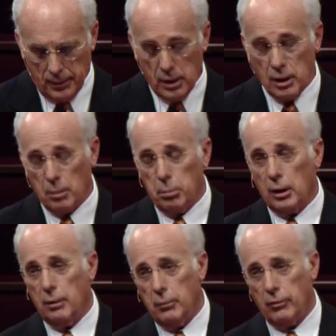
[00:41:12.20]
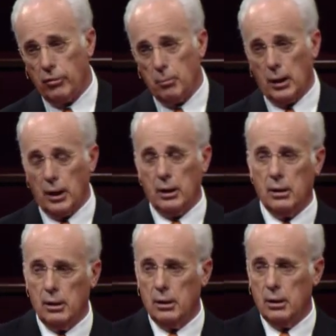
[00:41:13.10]
He said, Believe me for my
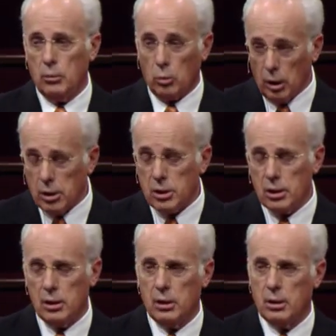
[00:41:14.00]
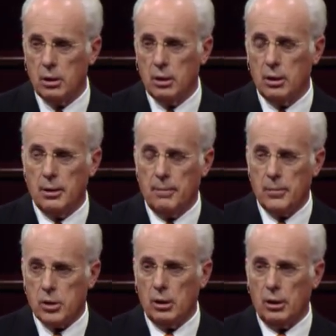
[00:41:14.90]
works,
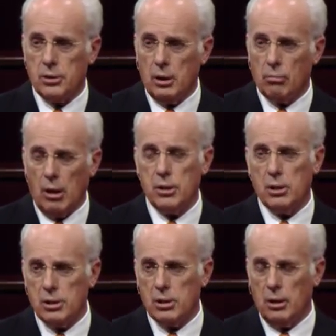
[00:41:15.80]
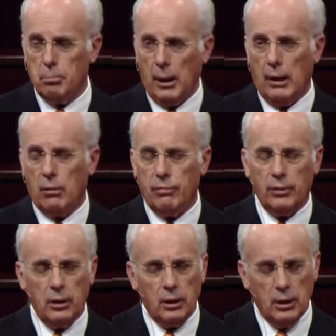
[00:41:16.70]
sinless and righteous and
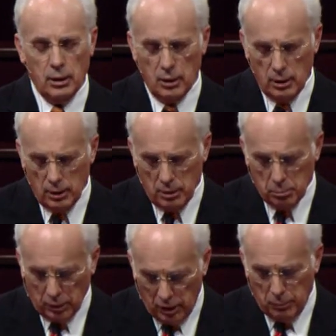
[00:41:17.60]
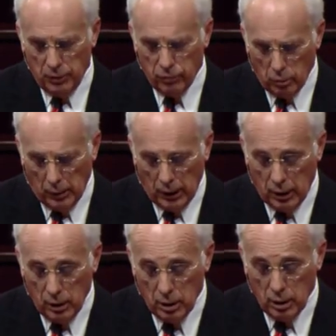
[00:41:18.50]
powerful. Believe me for
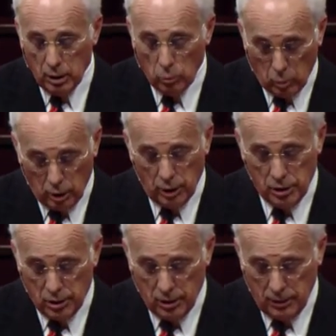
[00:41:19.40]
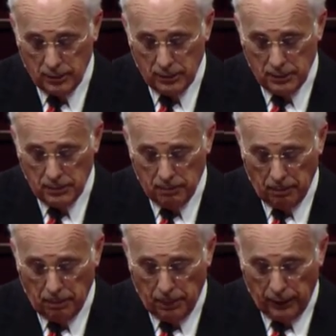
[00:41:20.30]
my words.
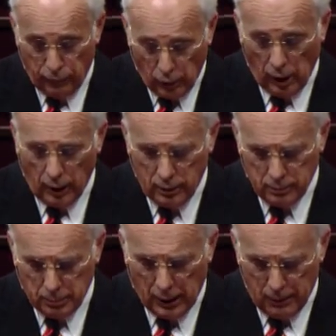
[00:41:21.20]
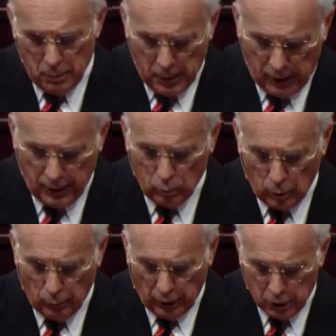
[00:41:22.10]
If God became a
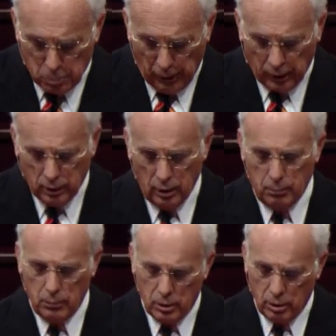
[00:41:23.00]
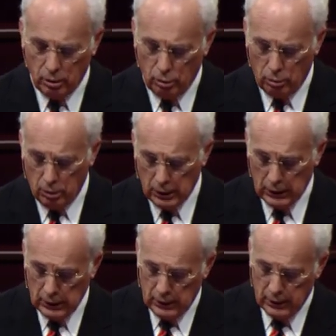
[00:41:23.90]
man, we would expect him to